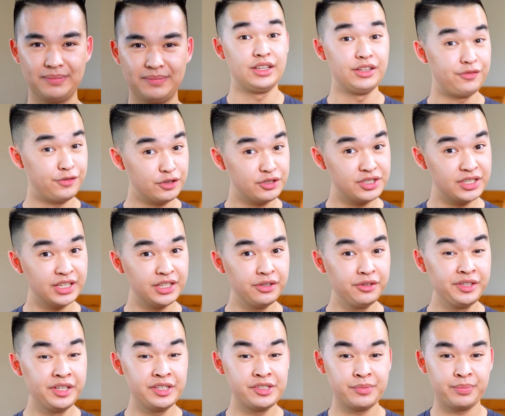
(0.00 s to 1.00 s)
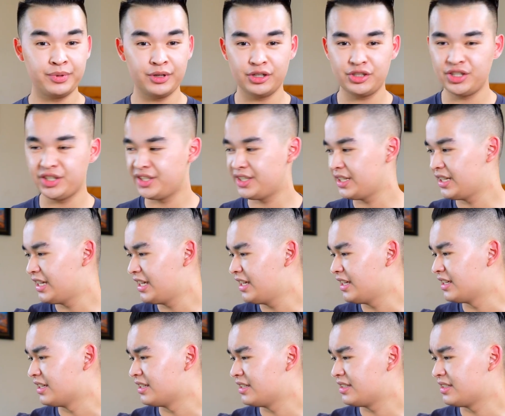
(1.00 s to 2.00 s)
The first thing you'll need to purchase
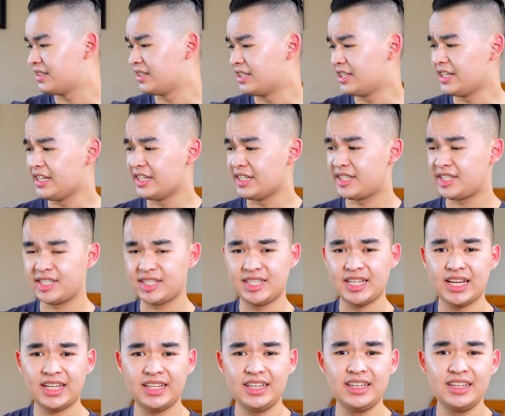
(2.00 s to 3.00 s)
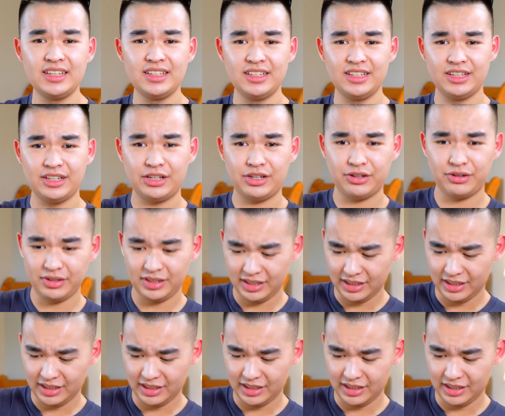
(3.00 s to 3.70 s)
is the second year